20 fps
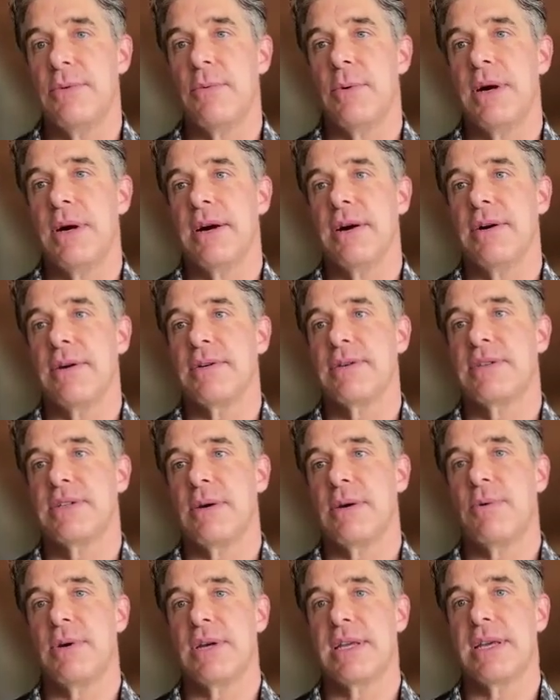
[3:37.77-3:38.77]
where
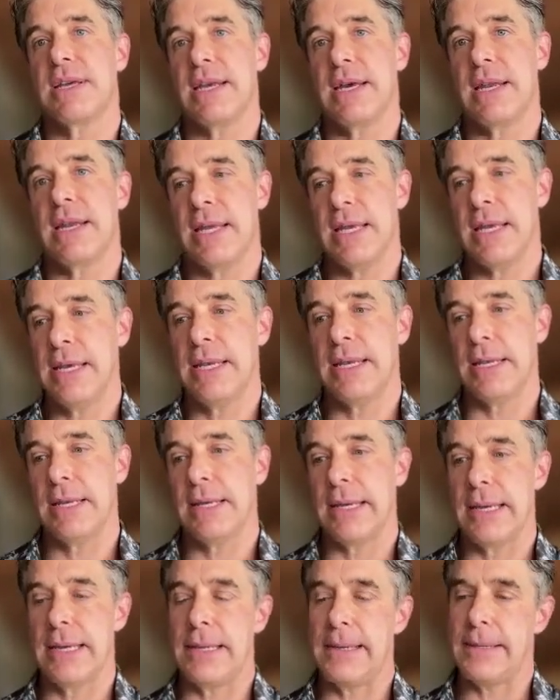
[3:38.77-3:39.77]
someone can get hit
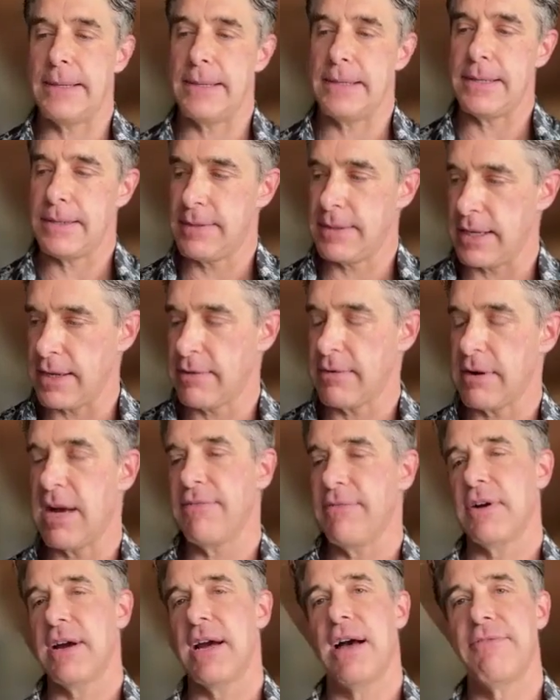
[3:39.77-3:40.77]
and they cry
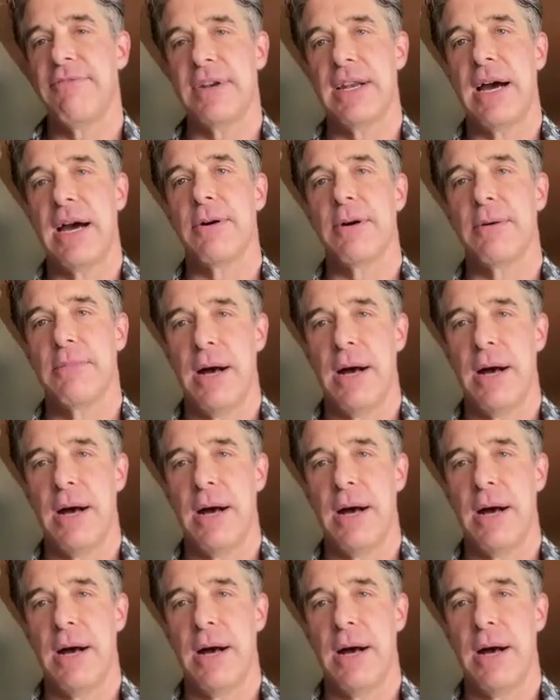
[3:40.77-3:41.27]
for half an hour,